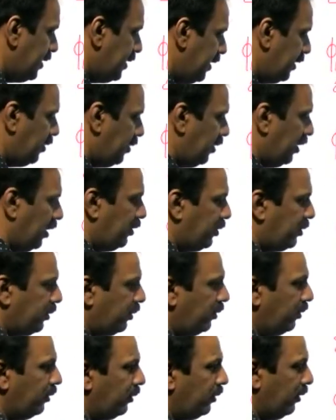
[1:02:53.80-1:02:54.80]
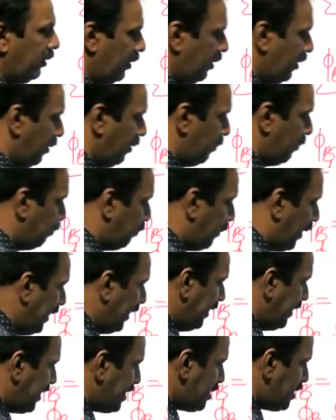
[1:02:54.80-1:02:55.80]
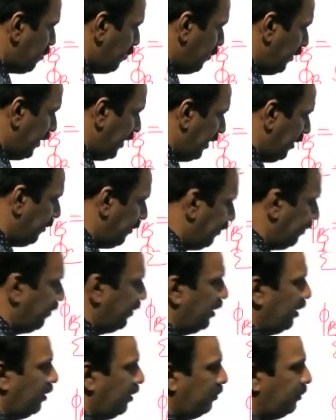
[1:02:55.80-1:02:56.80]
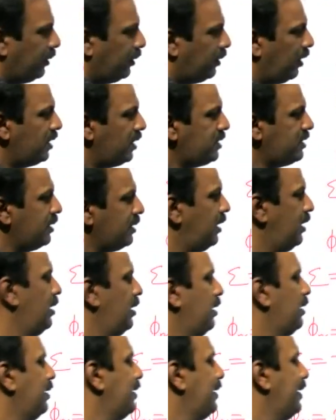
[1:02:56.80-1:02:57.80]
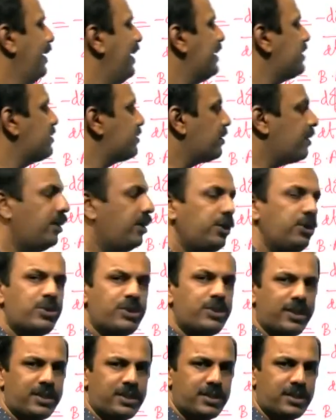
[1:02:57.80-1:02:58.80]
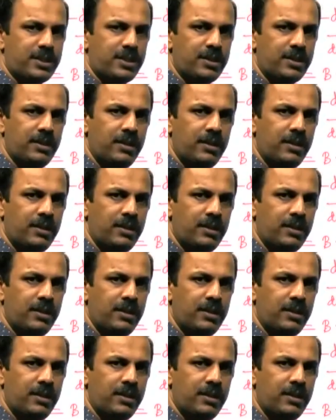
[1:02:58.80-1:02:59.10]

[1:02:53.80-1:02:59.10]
equal to minus v, because x reduces.